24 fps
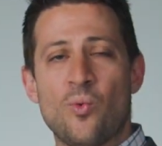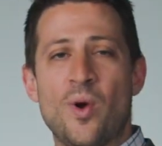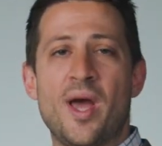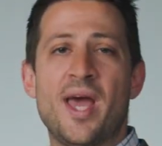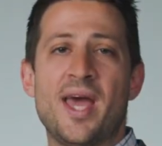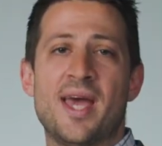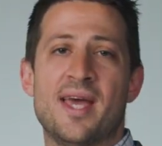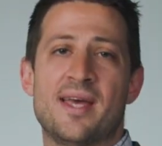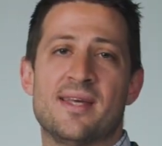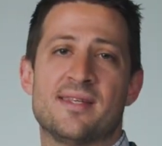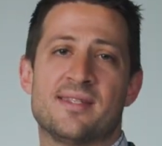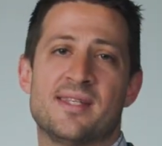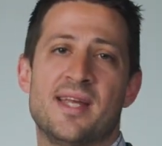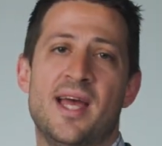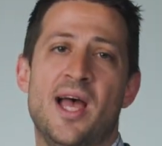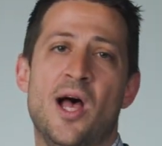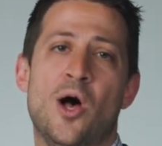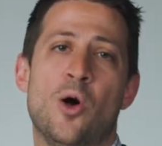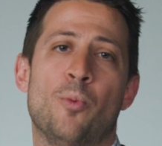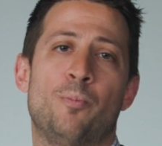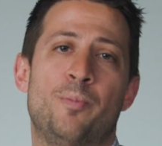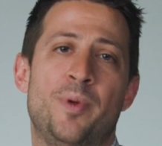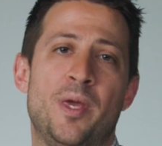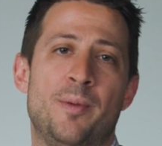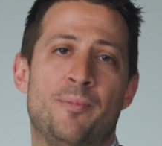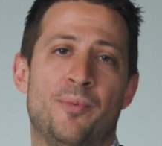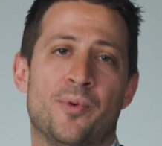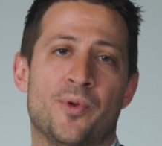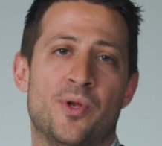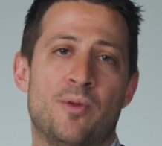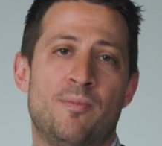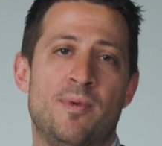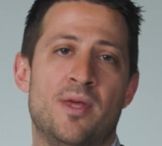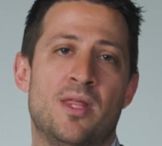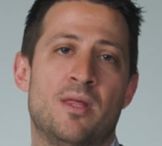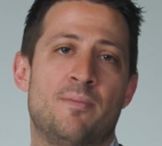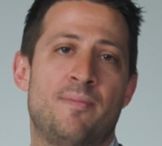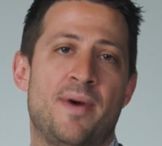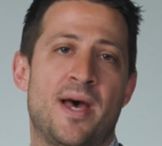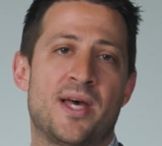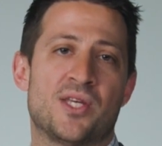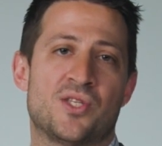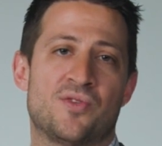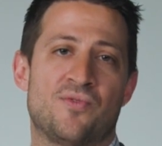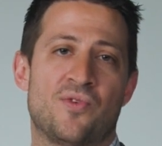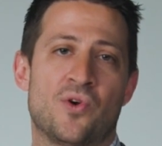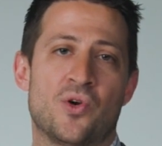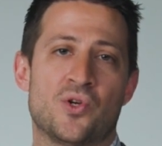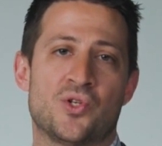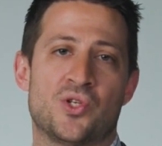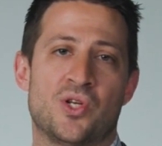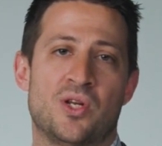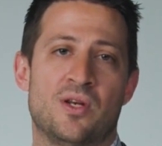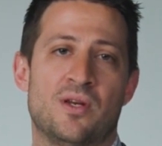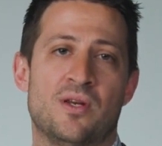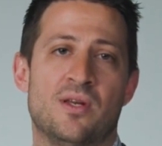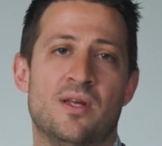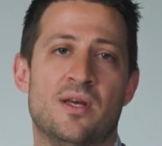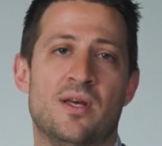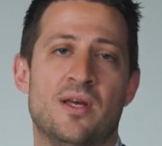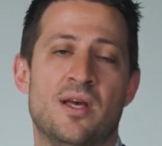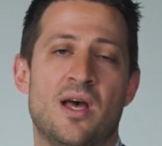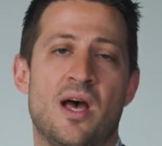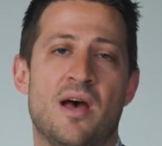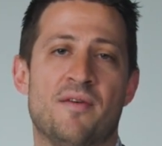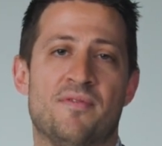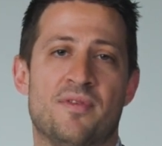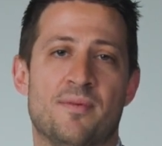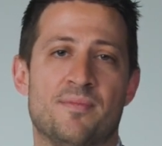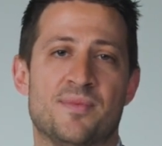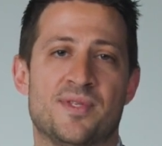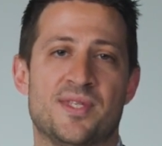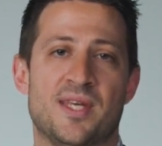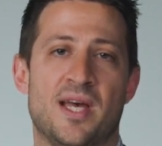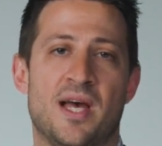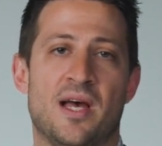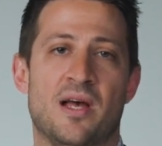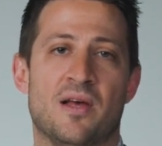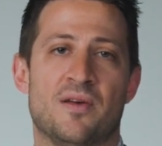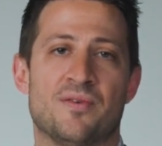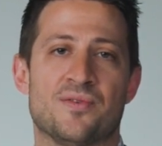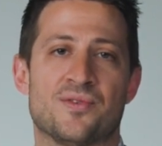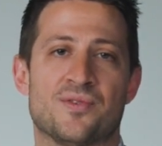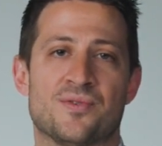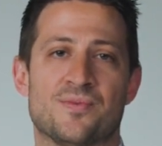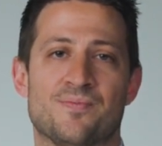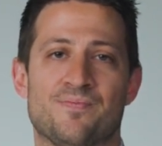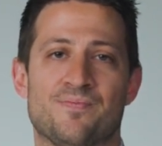ways to help people to be the best version of themselves.